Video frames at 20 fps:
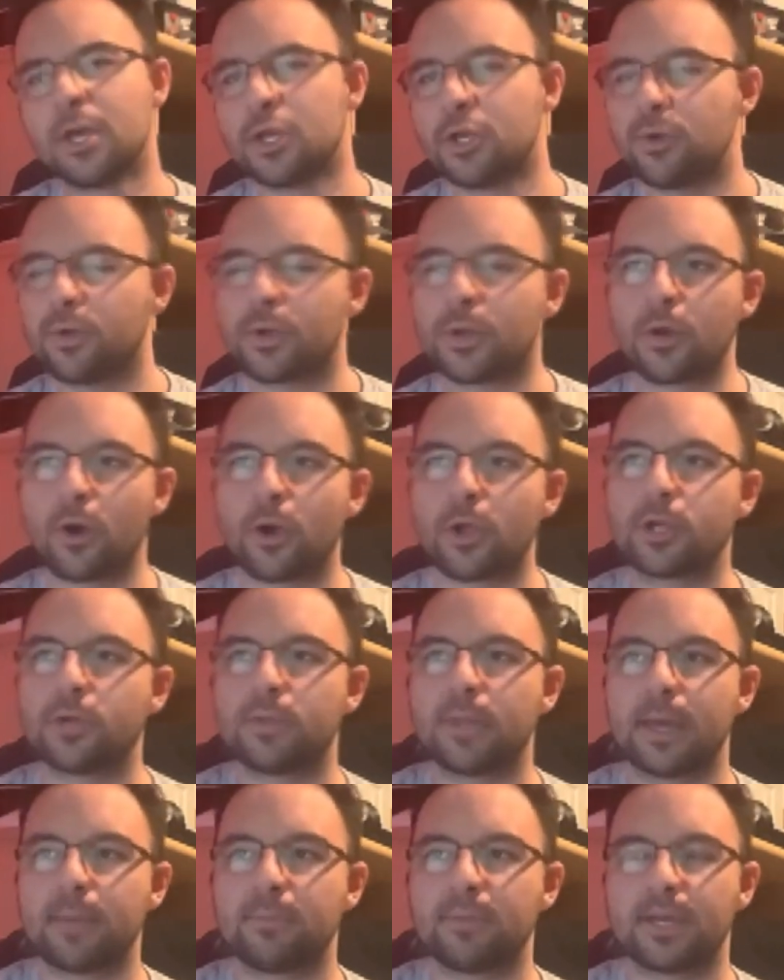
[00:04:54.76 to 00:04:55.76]
You can argue
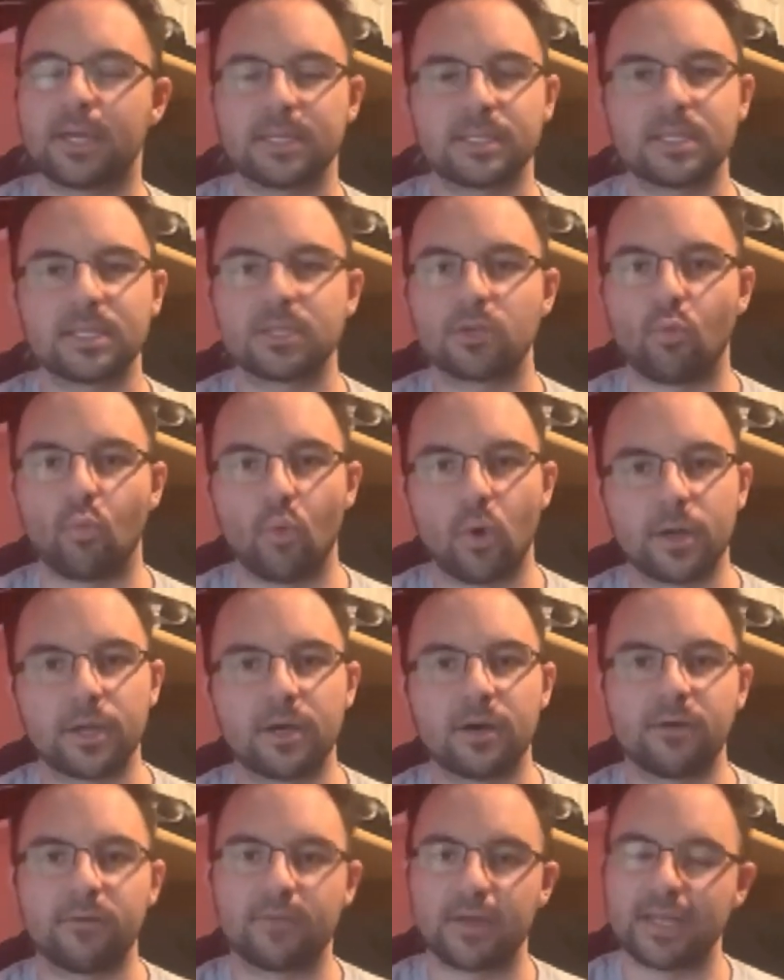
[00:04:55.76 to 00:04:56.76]
that because it's a one
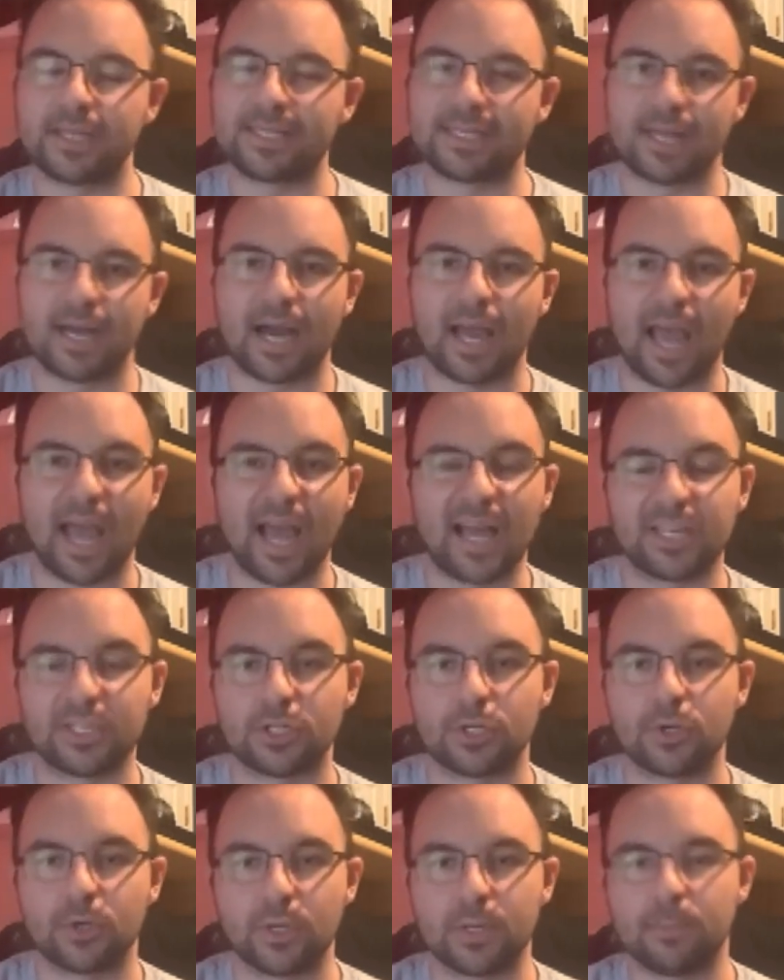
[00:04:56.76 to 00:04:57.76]
of, it's not as
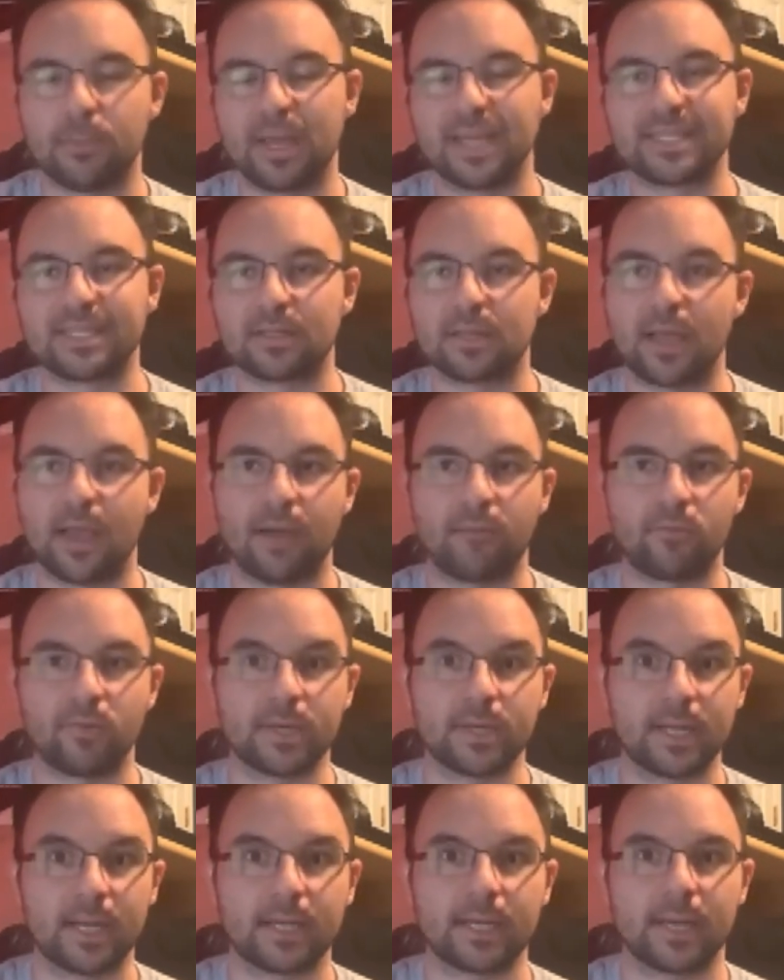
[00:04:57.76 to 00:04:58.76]
good. Basically
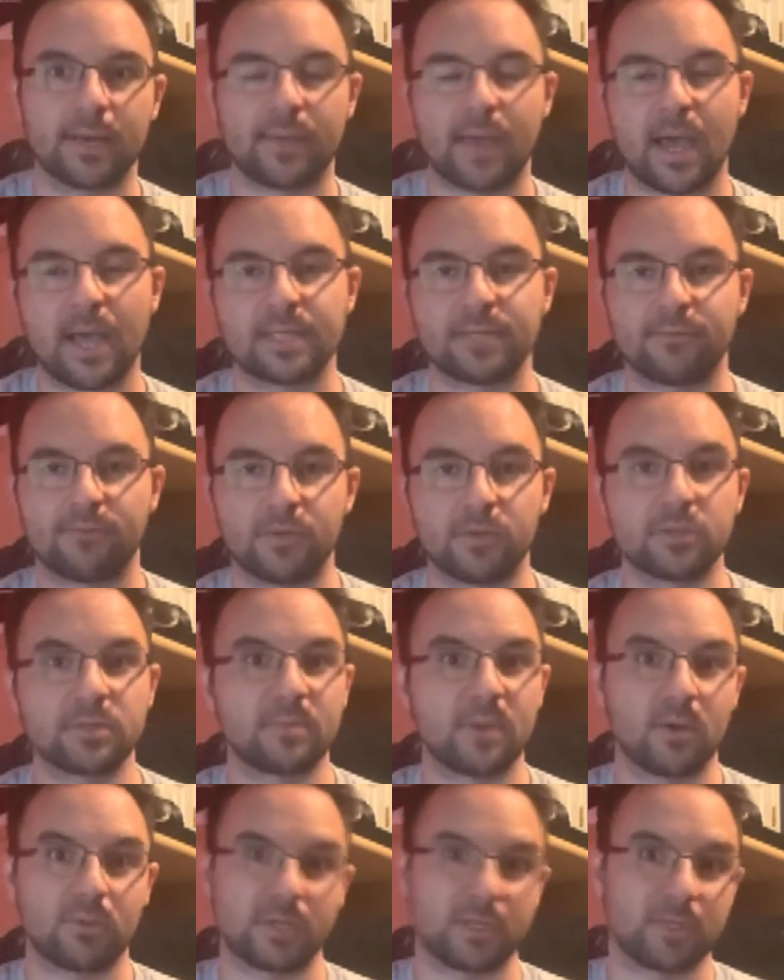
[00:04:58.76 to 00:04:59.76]
every deck now that has a field
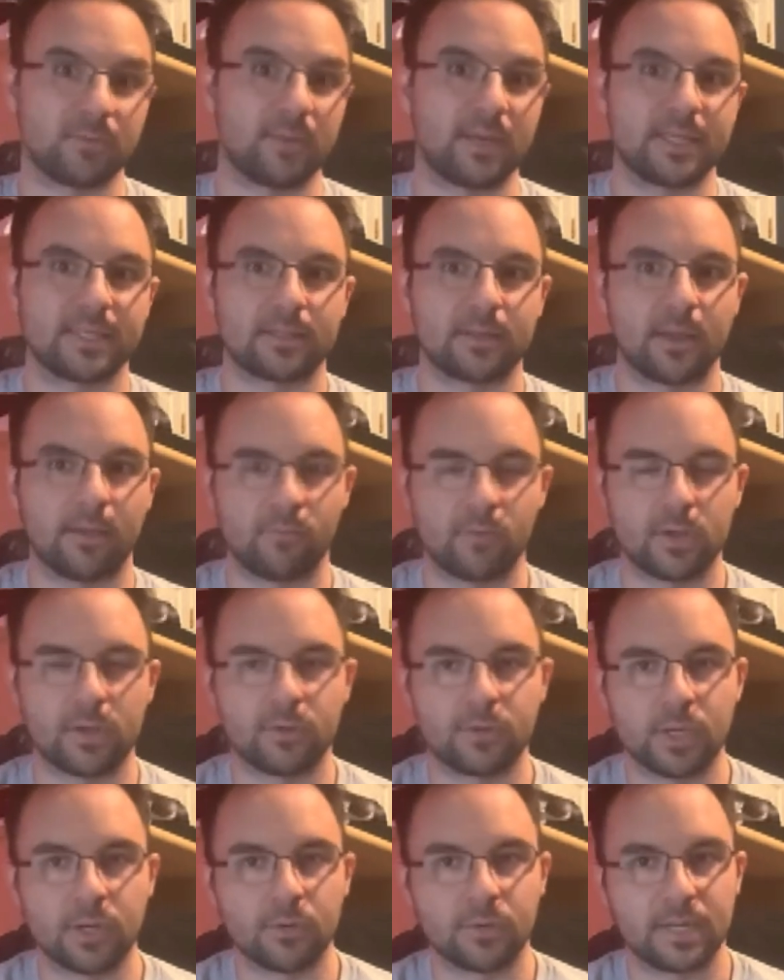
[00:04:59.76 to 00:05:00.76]
spell, which is basically every
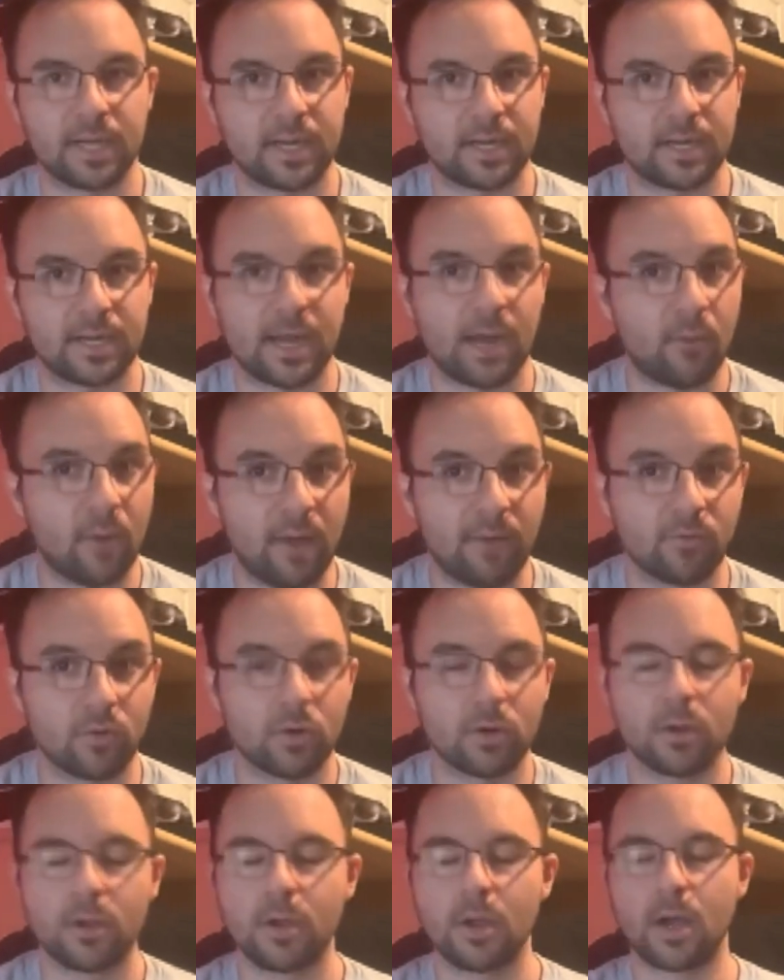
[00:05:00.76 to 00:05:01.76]
Yu-Gi-Oh! Deck now
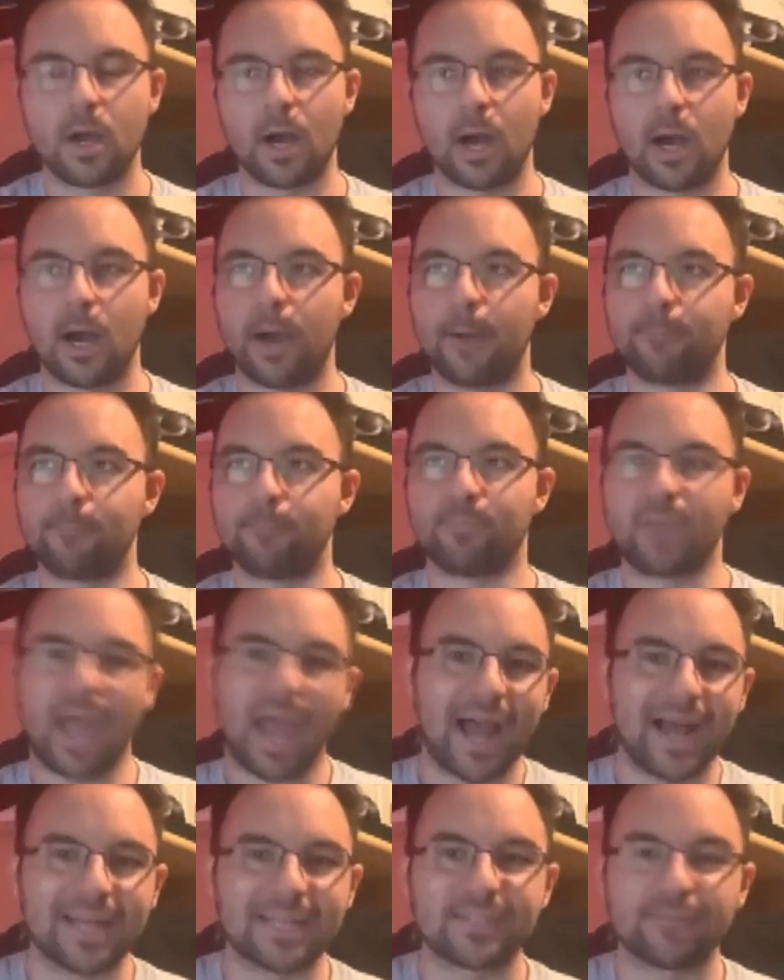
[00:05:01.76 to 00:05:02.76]
ever,
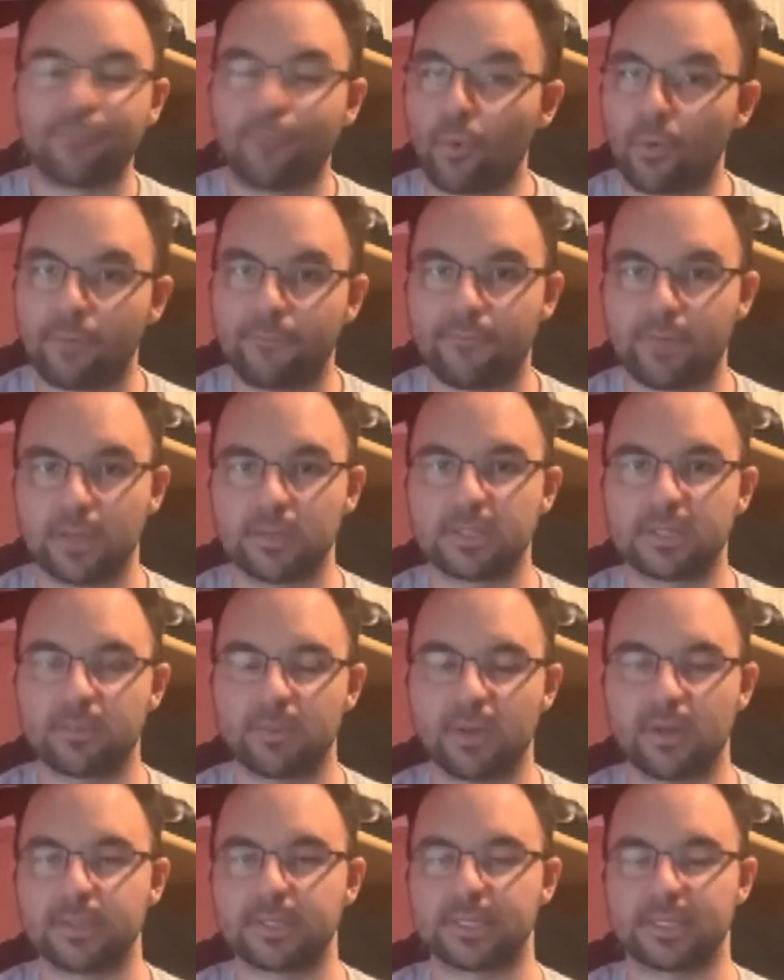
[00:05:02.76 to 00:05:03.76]
has 4 field
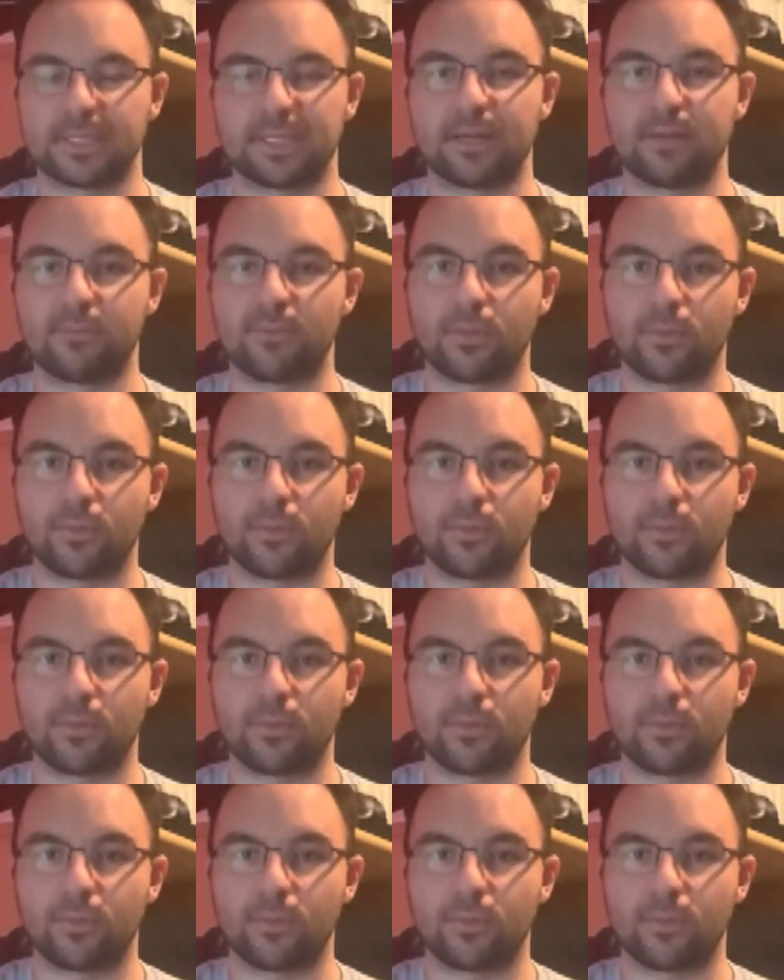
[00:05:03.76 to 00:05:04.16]
spells instead of